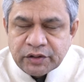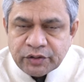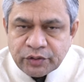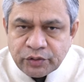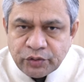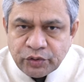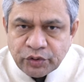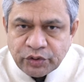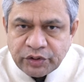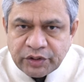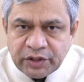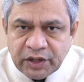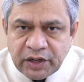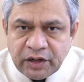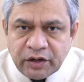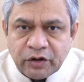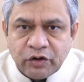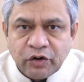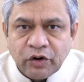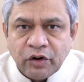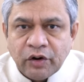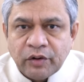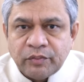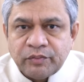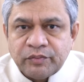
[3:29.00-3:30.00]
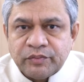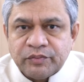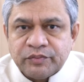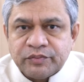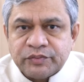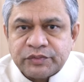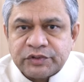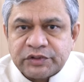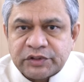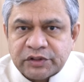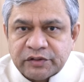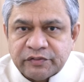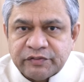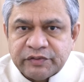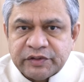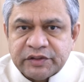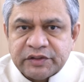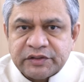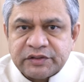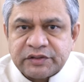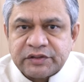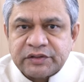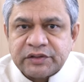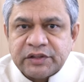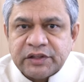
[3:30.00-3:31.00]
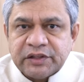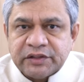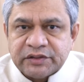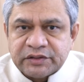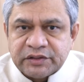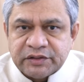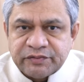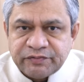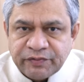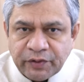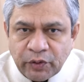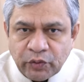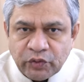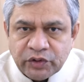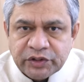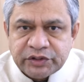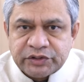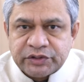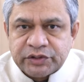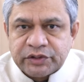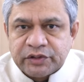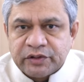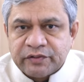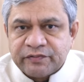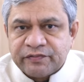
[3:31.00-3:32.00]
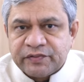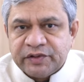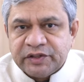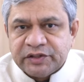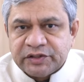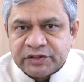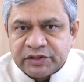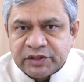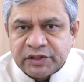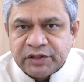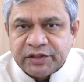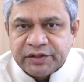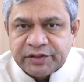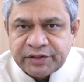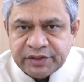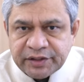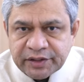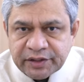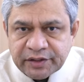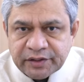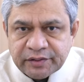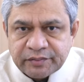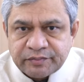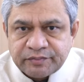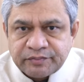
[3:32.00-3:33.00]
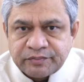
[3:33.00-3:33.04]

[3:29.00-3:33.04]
good telecom service is the foundation of digital India.